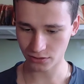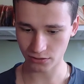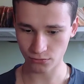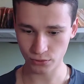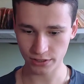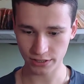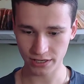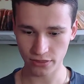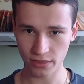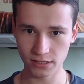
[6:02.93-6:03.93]
we
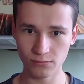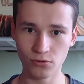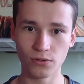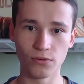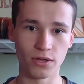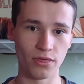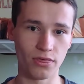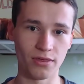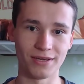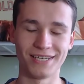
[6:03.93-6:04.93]
create this book
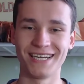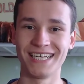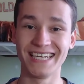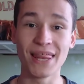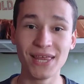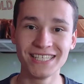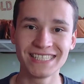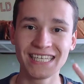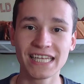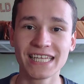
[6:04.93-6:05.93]
with
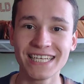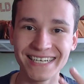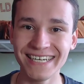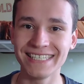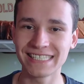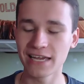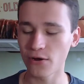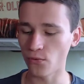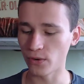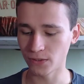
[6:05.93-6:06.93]
these trees
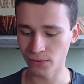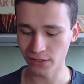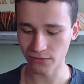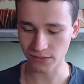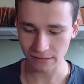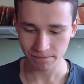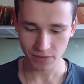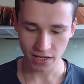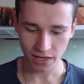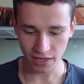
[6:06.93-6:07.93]
what we use,
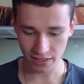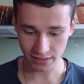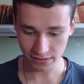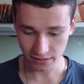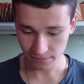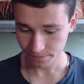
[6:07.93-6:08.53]
and